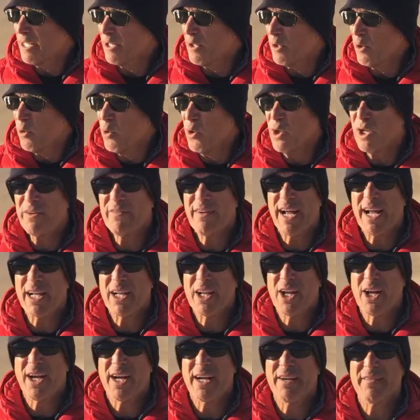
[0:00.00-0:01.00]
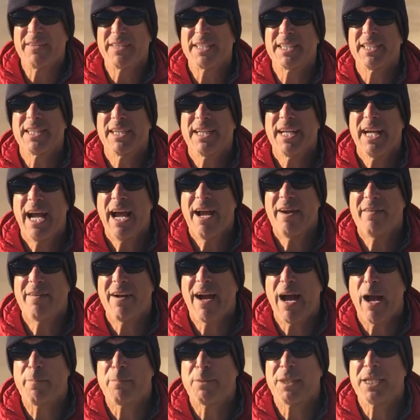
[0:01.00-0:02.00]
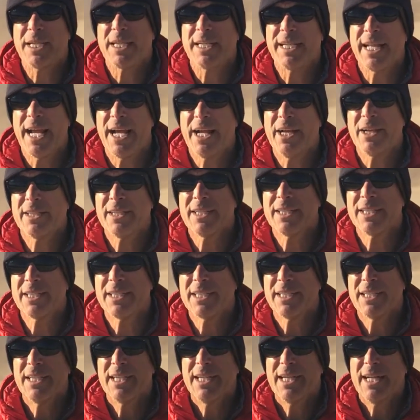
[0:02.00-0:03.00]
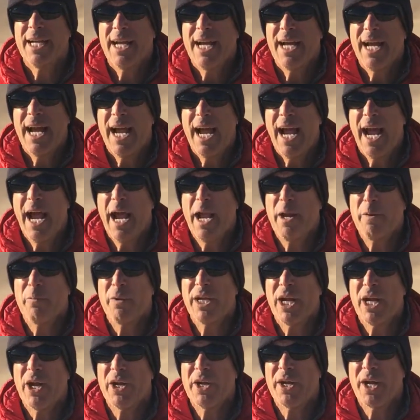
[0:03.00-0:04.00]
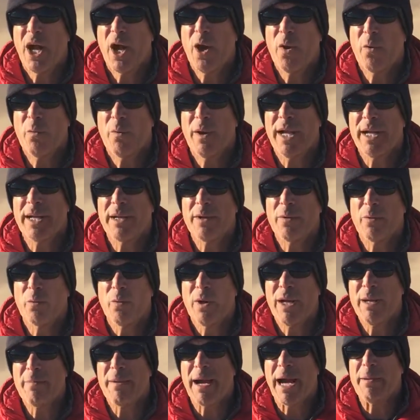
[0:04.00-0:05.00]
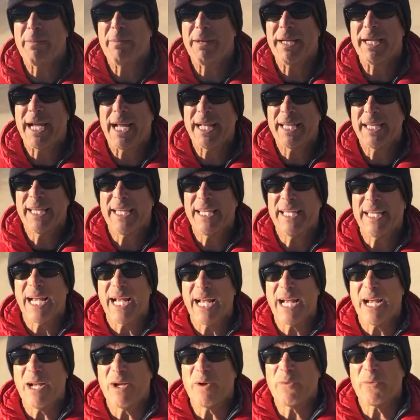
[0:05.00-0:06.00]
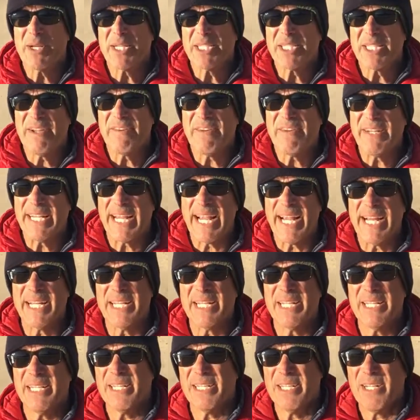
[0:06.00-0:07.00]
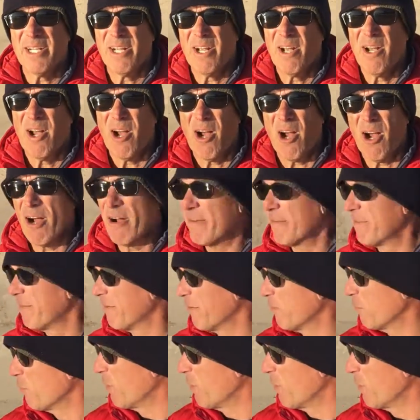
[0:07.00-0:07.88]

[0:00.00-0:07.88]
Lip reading: all of our lives have ups and downs, and we don't know when we may be at the receiving end of